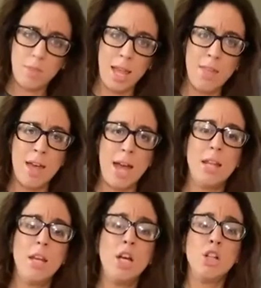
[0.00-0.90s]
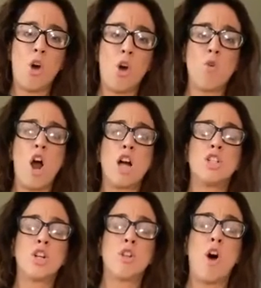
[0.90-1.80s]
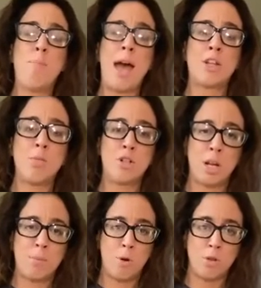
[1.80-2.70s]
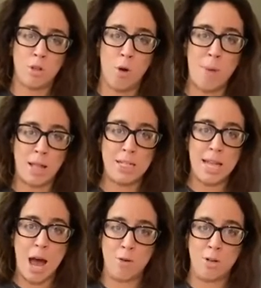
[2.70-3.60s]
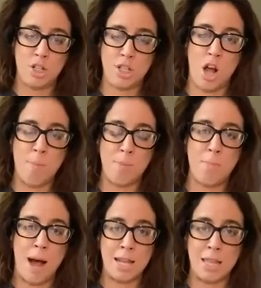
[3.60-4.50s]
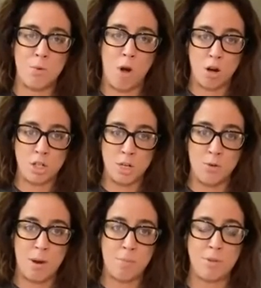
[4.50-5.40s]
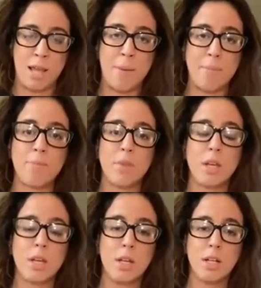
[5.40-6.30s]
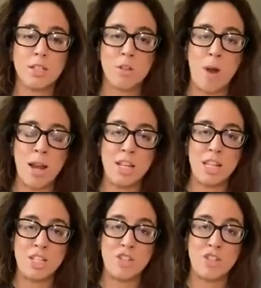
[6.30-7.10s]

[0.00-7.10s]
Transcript: And then don't arch your low back too much. You got to pull the low belly down. It's just the upper body that we're arching. Remember that. So ready? Let's